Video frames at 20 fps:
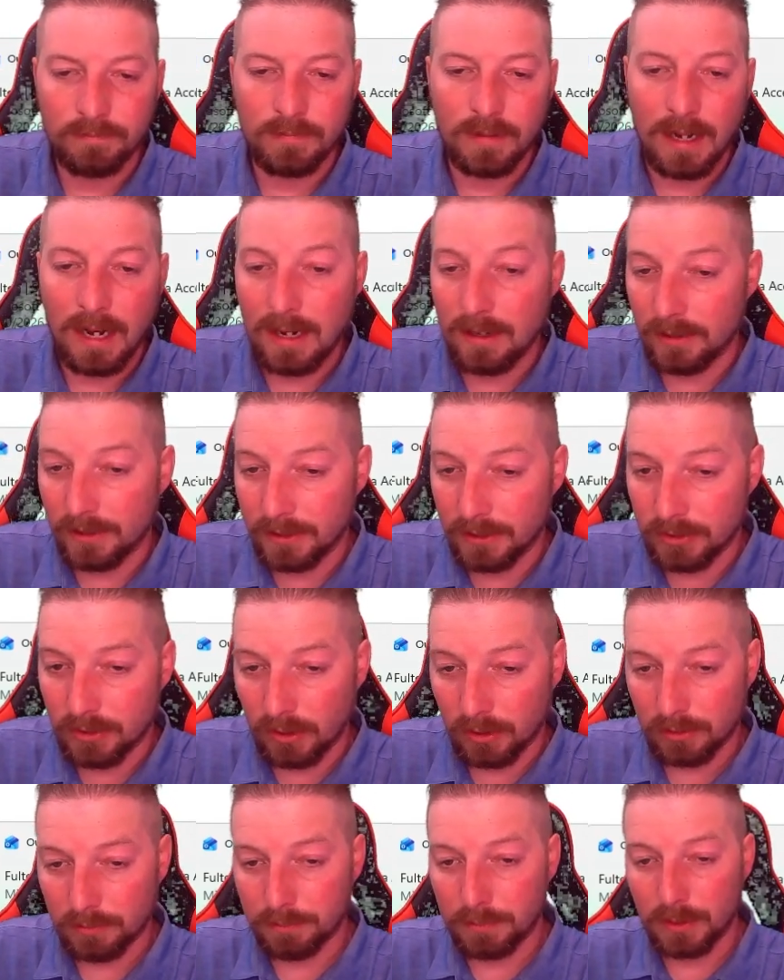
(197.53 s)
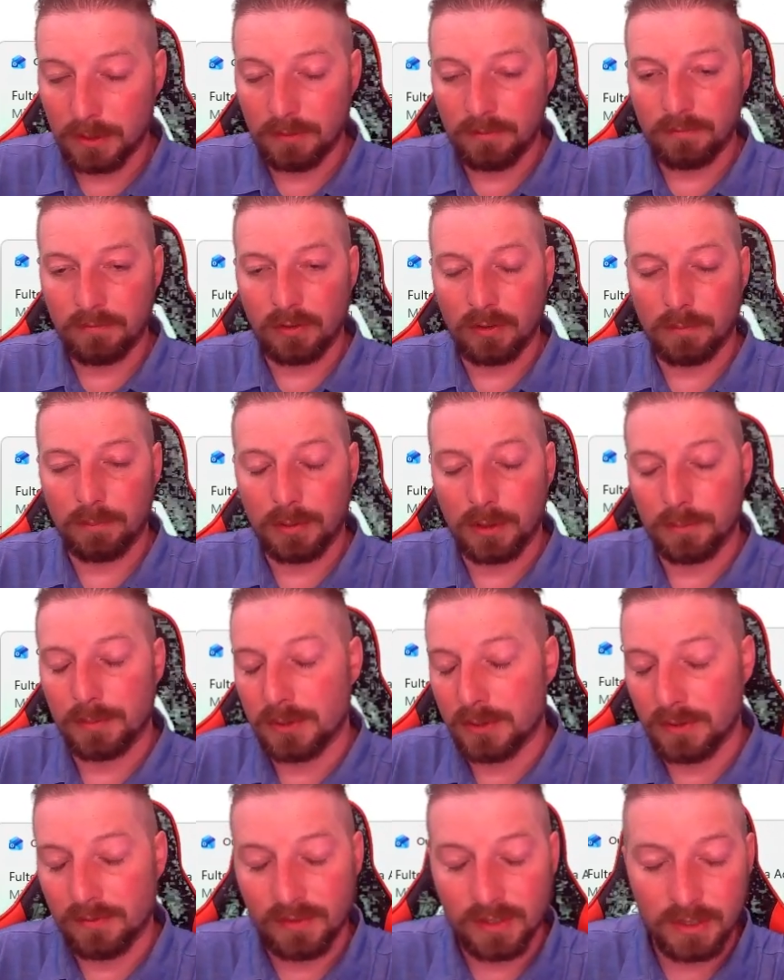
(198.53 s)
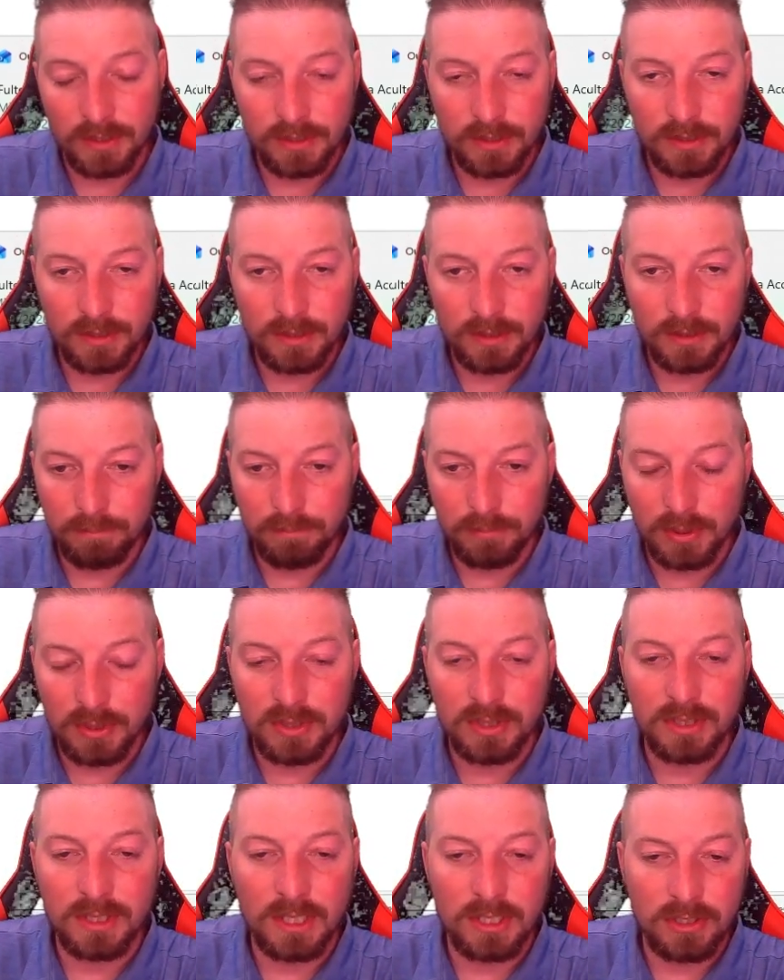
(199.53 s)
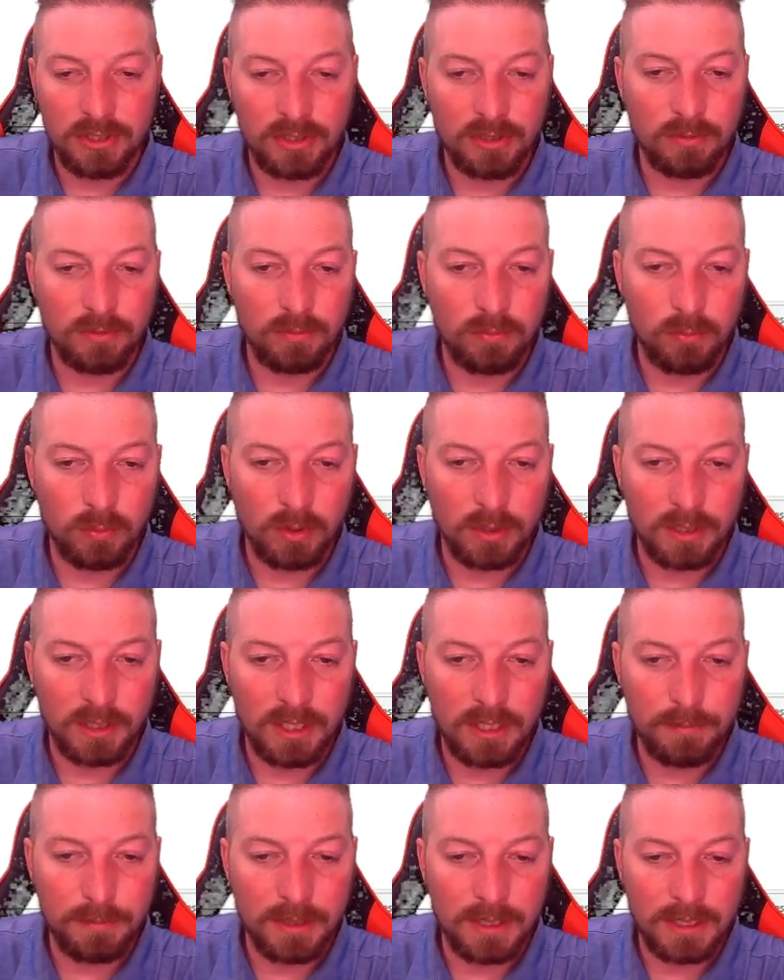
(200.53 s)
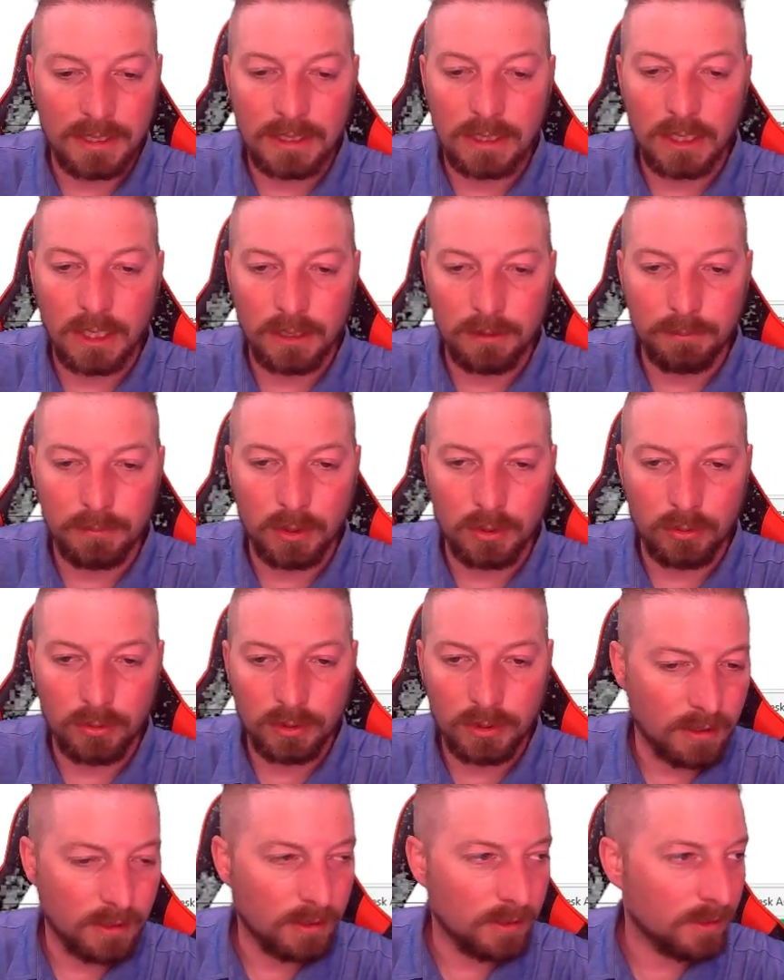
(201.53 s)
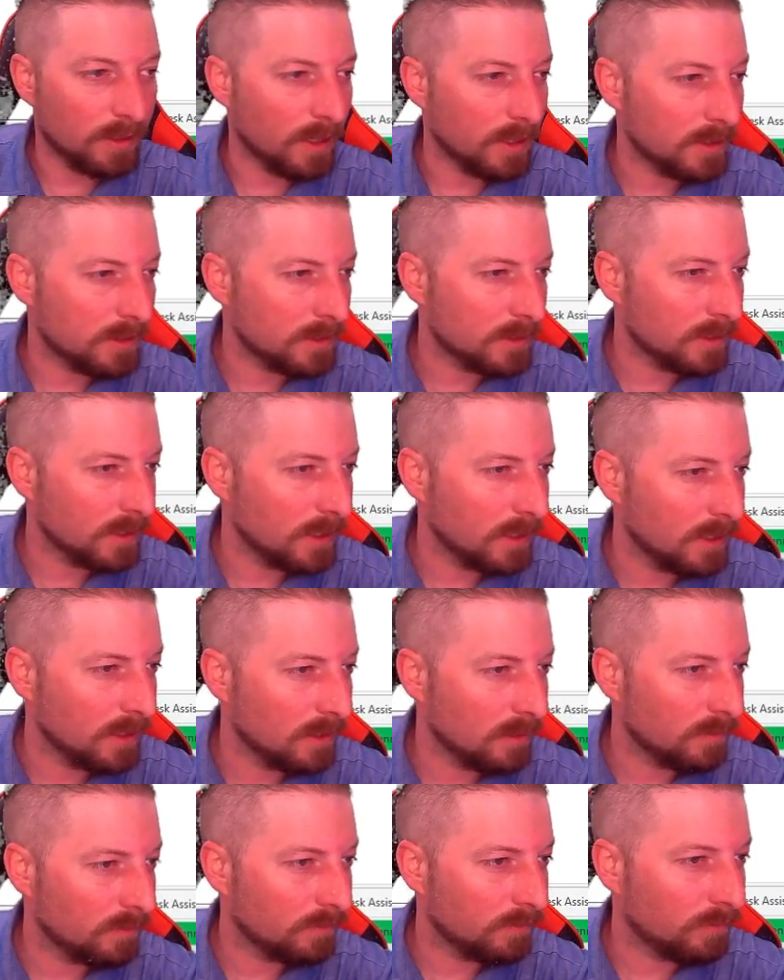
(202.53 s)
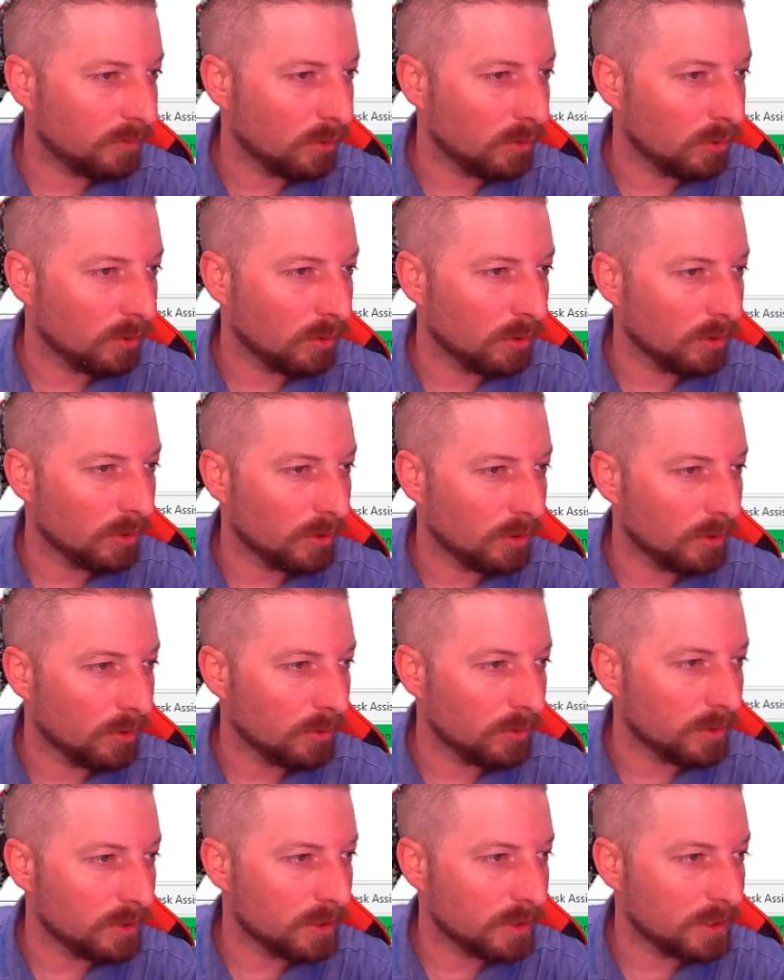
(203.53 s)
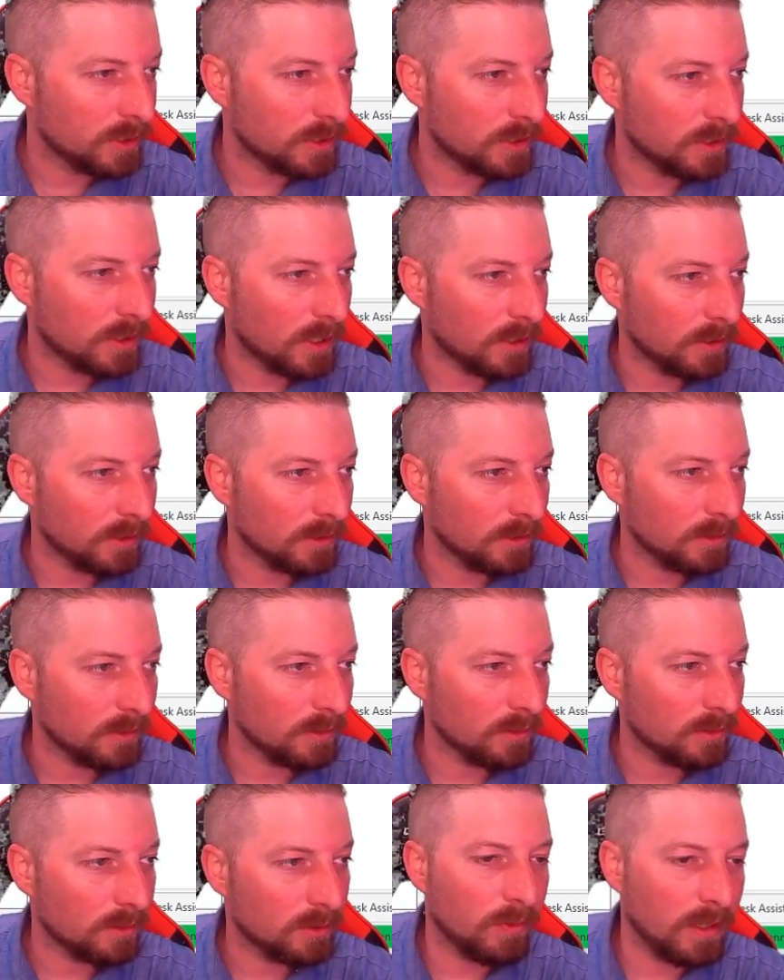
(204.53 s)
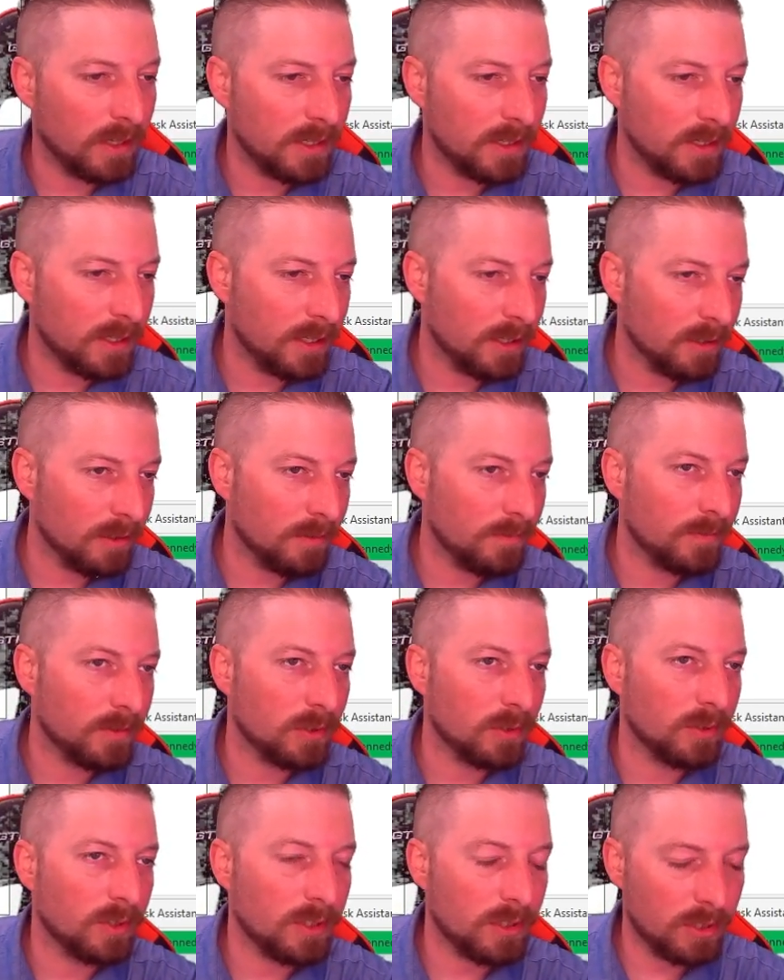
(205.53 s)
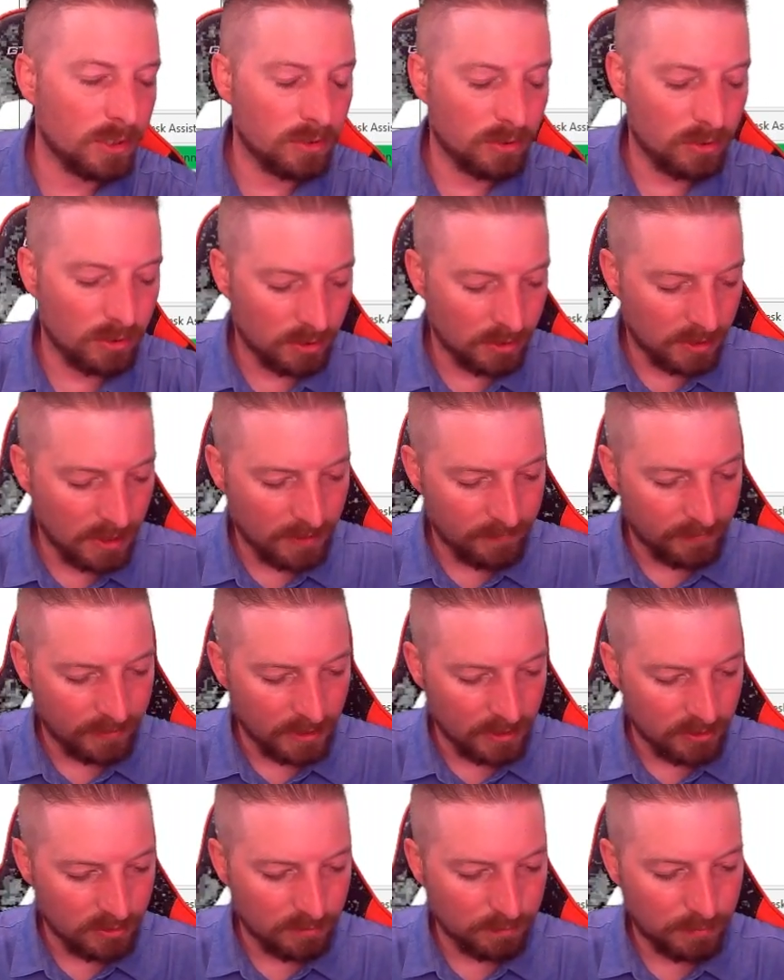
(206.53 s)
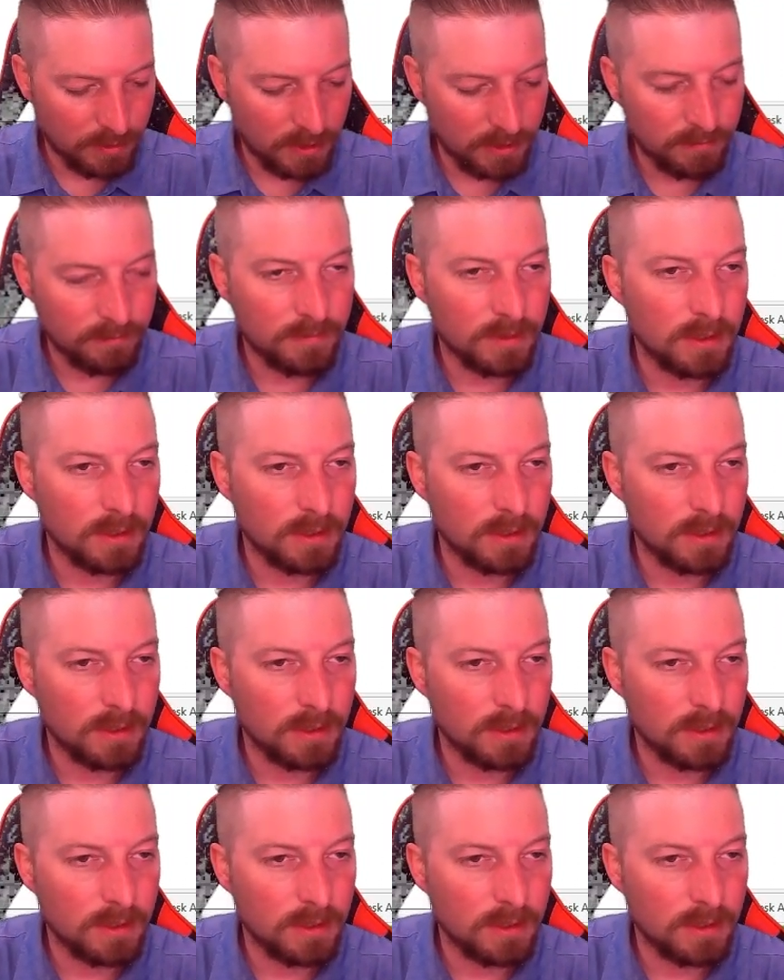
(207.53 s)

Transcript: I like it dark, but for the purpose of this presentation, we're going to keep it in light mode, and that's it for those settings. In here, so this is your navigation pane.